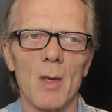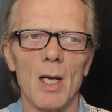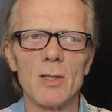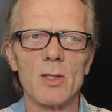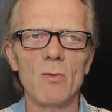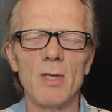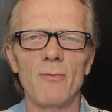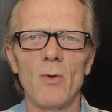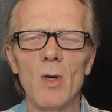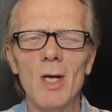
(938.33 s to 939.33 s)
And so,
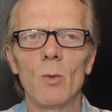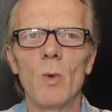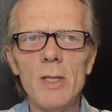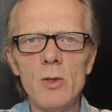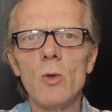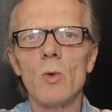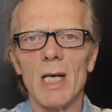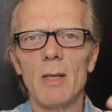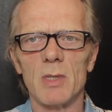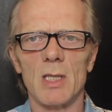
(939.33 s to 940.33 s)
therefore, when you
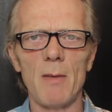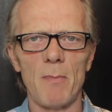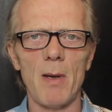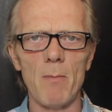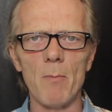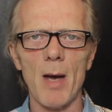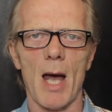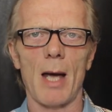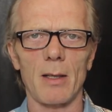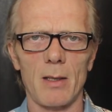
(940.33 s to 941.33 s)
keep slipping
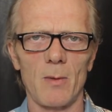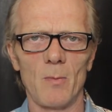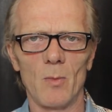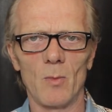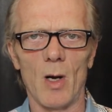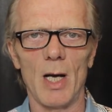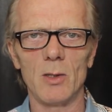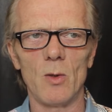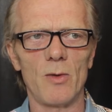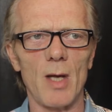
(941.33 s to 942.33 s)
back, right,
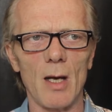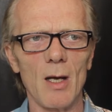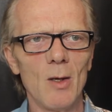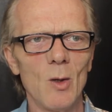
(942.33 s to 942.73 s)
and you think,